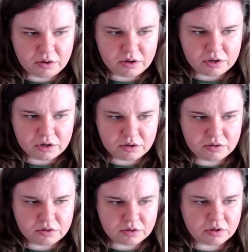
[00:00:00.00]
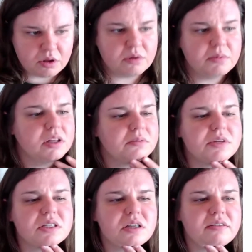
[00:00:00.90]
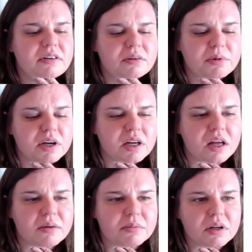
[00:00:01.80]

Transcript: Jones, Oklahoma. Let me see if it'll bring it up.